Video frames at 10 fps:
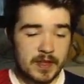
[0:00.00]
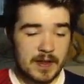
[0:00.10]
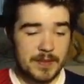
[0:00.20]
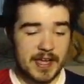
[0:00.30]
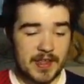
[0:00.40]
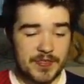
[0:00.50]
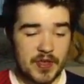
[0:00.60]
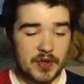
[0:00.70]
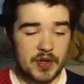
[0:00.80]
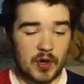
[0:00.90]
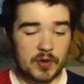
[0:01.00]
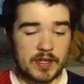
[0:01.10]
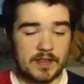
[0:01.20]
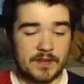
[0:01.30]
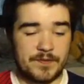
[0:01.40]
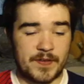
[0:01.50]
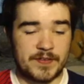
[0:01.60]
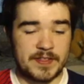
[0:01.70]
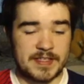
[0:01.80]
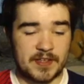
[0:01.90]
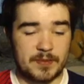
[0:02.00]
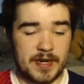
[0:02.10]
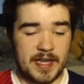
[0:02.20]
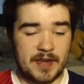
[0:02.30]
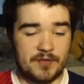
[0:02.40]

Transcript: Then we get a third goal in the 56th minute here.